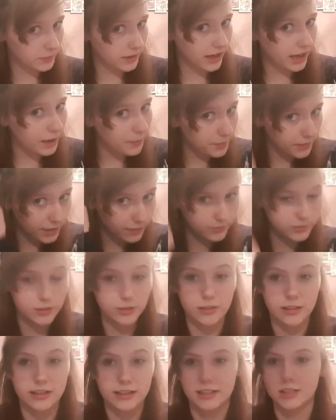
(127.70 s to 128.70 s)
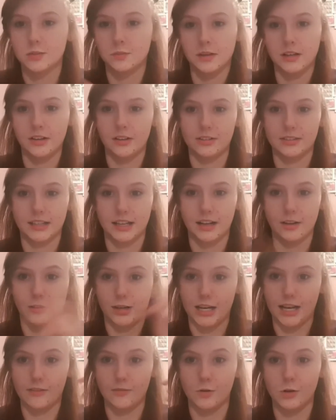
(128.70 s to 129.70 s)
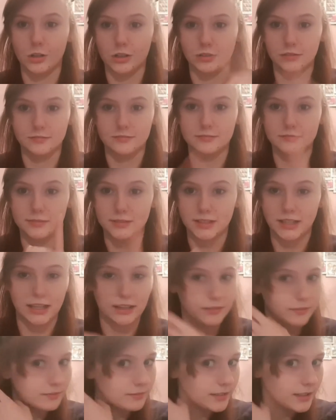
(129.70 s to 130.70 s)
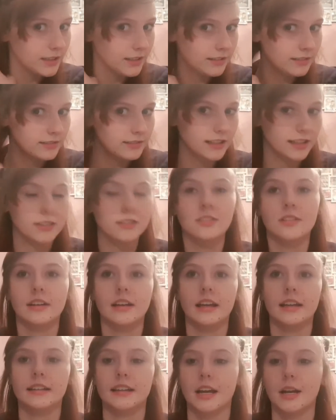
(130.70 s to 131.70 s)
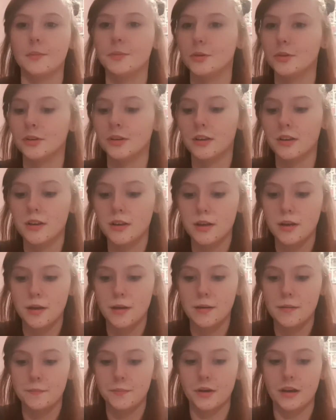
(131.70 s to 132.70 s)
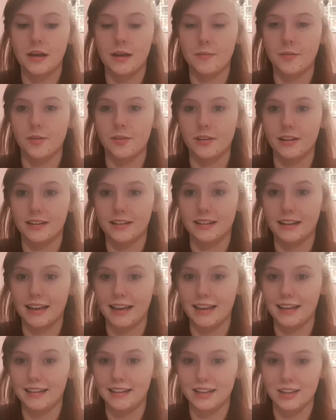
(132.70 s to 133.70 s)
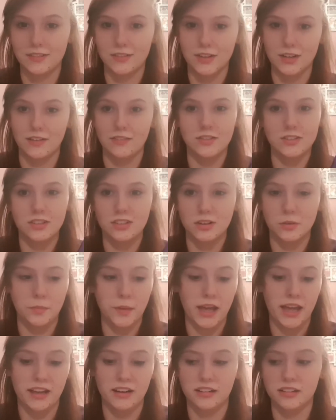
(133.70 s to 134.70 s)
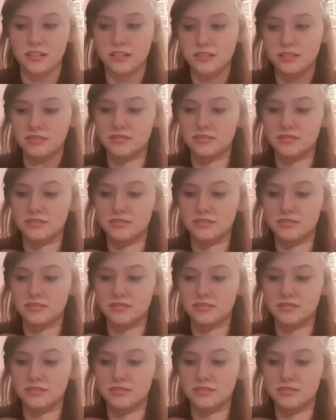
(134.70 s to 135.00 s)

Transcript: in my hair, but that one's lower, that's why it looks like I only have one. Okay, that's gonna get tied up soon. But I'm gonna get into this video. I've just got a pen.